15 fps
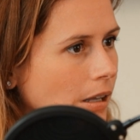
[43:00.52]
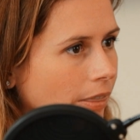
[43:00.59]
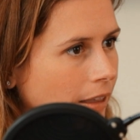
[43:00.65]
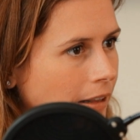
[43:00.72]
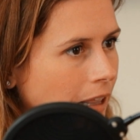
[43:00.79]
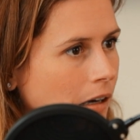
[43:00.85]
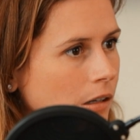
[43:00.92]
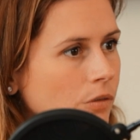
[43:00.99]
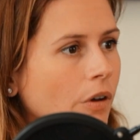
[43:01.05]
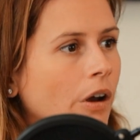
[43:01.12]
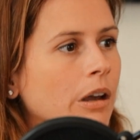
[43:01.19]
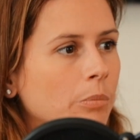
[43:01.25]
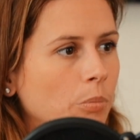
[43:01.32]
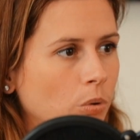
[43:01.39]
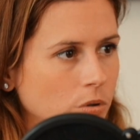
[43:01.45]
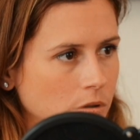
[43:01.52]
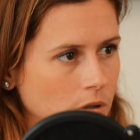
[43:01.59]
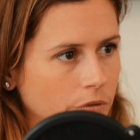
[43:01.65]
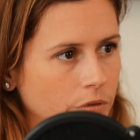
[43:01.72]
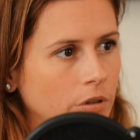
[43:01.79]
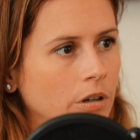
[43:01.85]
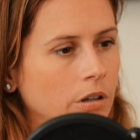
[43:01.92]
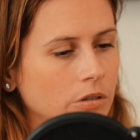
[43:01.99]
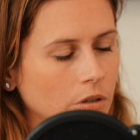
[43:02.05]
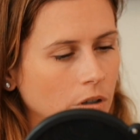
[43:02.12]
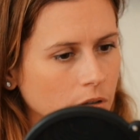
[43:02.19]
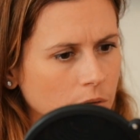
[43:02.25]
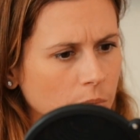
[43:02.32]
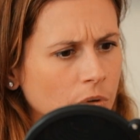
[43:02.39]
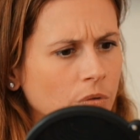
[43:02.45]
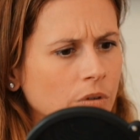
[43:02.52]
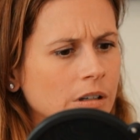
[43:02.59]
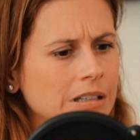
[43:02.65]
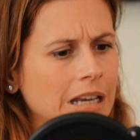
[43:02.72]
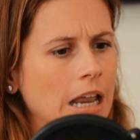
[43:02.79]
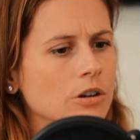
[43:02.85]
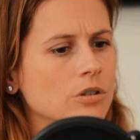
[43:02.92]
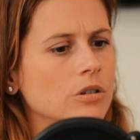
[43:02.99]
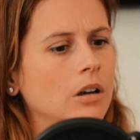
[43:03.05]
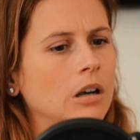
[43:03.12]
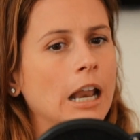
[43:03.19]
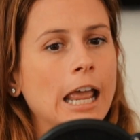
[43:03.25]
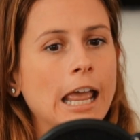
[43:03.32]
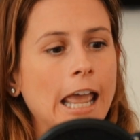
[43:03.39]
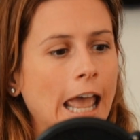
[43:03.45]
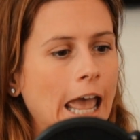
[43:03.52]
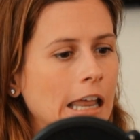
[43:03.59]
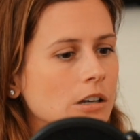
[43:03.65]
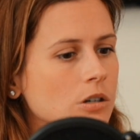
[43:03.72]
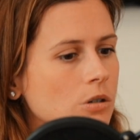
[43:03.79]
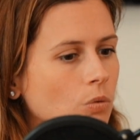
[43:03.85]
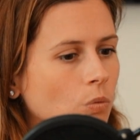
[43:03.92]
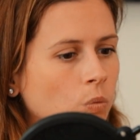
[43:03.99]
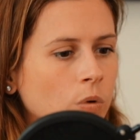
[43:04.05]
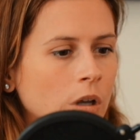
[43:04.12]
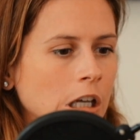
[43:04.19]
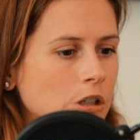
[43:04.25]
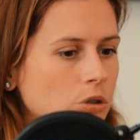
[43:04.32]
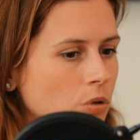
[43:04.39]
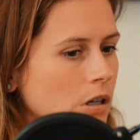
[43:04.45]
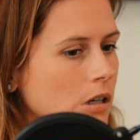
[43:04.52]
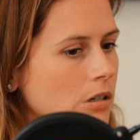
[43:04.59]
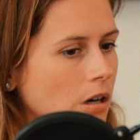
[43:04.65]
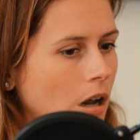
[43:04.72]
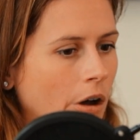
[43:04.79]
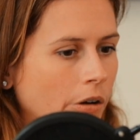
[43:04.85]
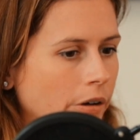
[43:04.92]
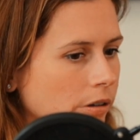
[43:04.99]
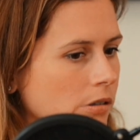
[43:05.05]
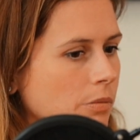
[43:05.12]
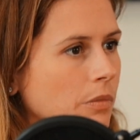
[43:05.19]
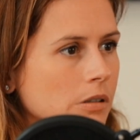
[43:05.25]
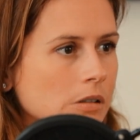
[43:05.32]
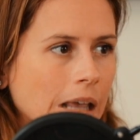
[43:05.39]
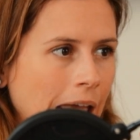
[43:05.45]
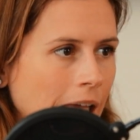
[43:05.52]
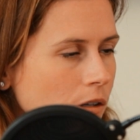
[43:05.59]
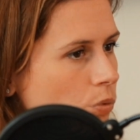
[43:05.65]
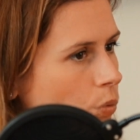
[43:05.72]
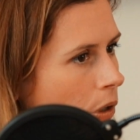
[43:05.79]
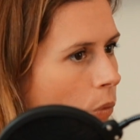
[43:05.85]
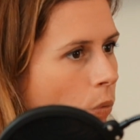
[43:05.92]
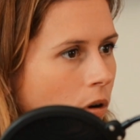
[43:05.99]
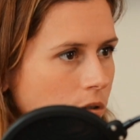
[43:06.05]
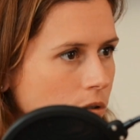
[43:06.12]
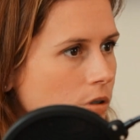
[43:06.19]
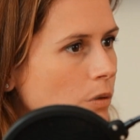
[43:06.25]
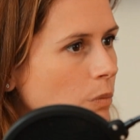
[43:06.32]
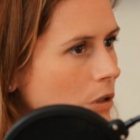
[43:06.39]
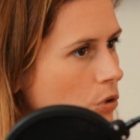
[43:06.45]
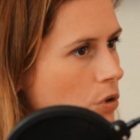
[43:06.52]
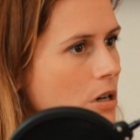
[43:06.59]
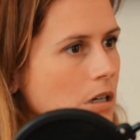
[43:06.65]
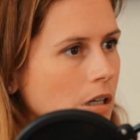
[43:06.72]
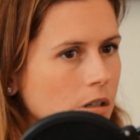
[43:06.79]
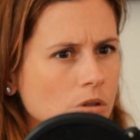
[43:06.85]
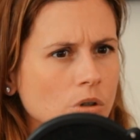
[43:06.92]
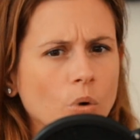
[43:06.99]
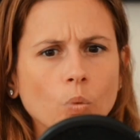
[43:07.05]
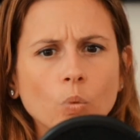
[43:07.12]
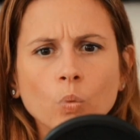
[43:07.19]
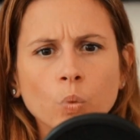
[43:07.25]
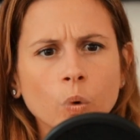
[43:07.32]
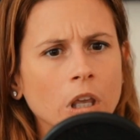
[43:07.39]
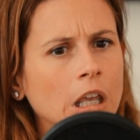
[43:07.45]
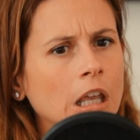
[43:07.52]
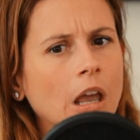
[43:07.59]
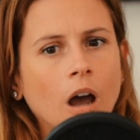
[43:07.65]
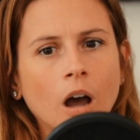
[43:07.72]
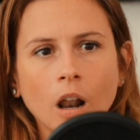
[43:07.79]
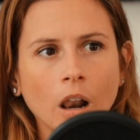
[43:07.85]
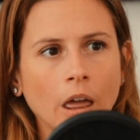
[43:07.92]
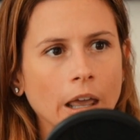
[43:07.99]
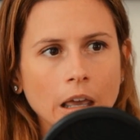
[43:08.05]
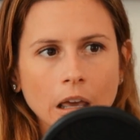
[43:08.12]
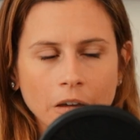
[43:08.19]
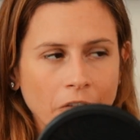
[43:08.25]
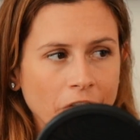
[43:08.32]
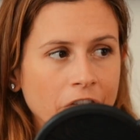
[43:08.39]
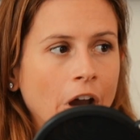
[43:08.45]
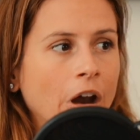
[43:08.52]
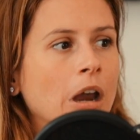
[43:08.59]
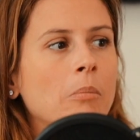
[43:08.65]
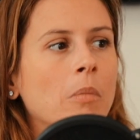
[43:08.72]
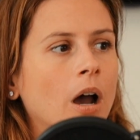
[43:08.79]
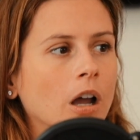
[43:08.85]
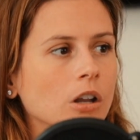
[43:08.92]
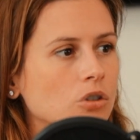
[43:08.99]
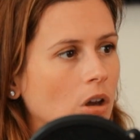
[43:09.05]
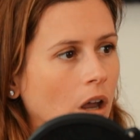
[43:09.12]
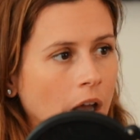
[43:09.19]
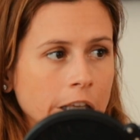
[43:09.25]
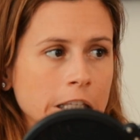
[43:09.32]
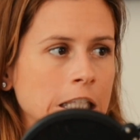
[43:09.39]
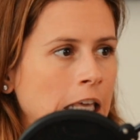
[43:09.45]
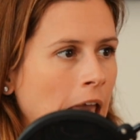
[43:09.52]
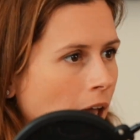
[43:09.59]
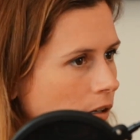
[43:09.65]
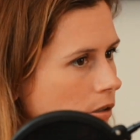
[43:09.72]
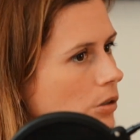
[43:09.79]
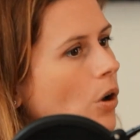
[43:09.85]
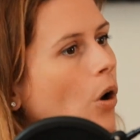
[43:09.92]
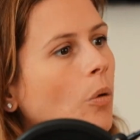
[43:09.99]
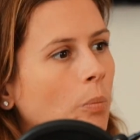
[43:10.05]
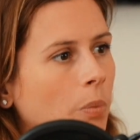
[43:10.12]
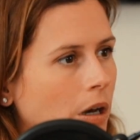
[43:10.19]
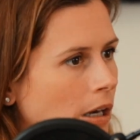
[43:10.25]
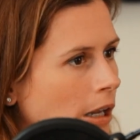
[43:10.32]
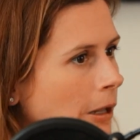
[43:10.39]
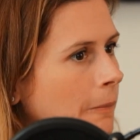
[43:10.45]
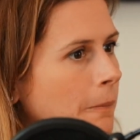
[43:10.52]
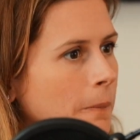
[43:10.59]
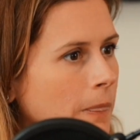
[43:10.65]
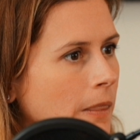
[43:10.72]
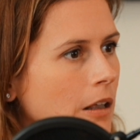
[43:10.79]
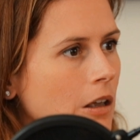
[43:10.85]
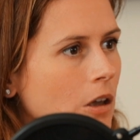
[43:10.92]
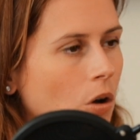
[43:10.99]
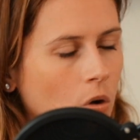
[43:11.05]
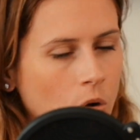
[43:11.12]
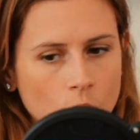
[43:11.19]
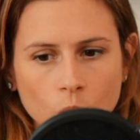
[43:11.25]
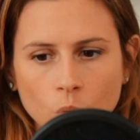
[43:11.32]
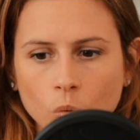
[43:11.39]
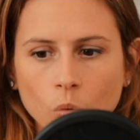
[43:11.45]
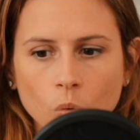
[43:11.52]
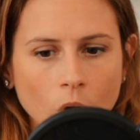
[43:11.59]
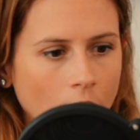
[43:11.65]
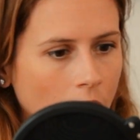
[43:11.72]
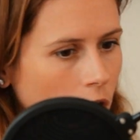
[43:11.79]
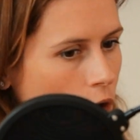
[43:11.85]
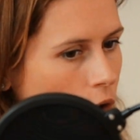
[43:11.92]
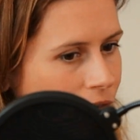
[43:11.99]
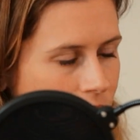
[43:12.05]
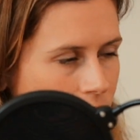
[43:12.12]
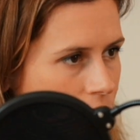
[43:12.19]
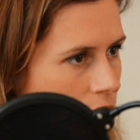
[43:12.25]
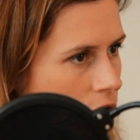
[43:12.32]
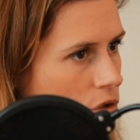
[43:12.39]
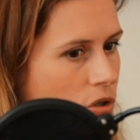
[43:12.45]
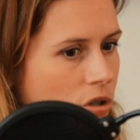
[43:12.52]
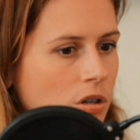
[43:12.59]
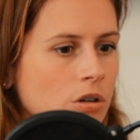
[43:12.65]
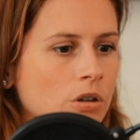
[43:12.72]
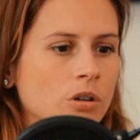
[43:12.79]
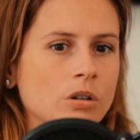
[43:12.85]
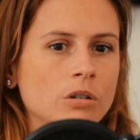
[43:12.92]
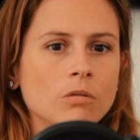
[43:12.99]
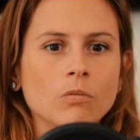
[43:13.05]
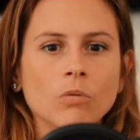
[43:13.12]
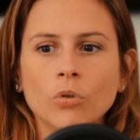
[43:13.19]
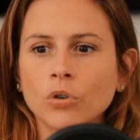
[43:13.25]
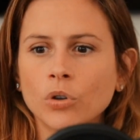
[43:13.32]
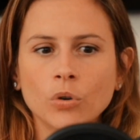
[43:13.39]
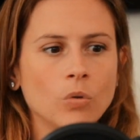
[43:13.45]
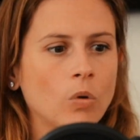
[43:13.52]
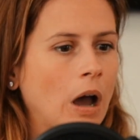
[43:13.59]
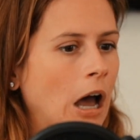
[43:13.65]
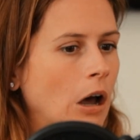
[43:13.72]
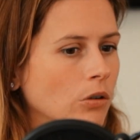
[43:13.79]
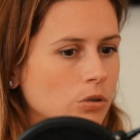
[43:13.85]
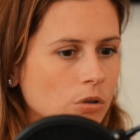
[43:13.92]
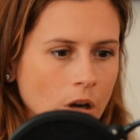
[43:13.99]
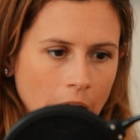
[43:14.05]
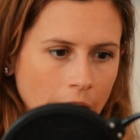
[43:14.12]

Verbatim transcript: something that is very important for us, customer retention. And we treat our customers as we want to be treated. So we are like a very much a yes company who are going to teach you you how to